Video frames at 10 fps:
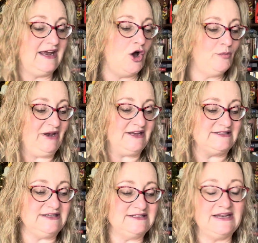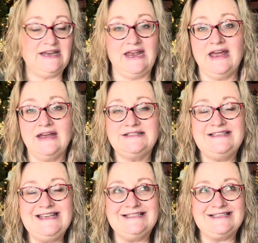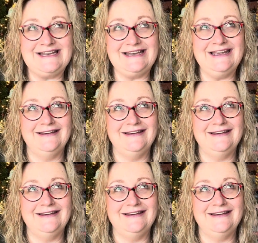opening season.